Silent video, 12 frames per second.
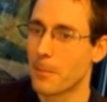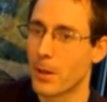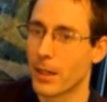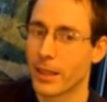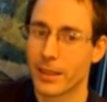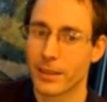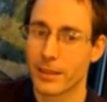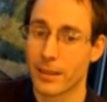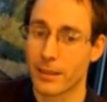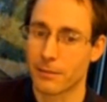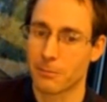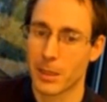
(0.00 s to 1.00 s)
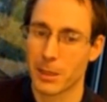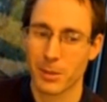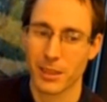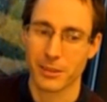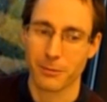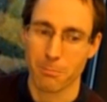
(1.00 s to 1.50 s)
And
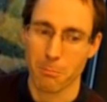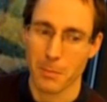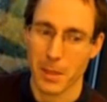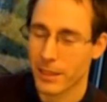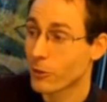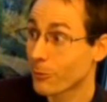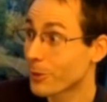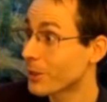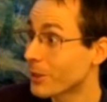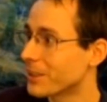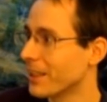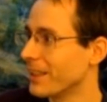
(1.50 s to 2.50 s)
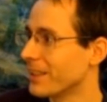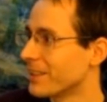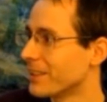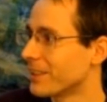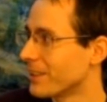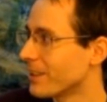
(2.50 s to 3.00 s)
maybe as many computer
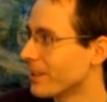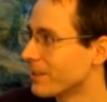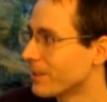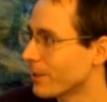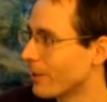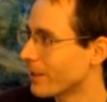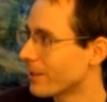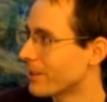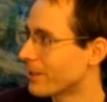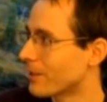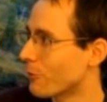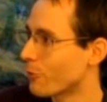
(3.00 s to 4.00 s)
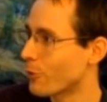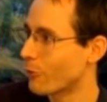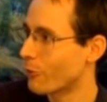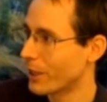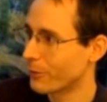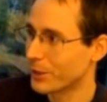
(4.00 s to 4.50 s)
scientists did, I started
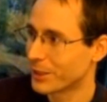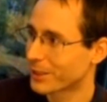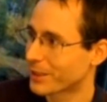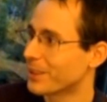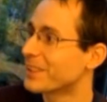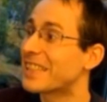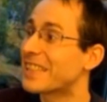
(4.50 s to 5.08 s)
for a while with just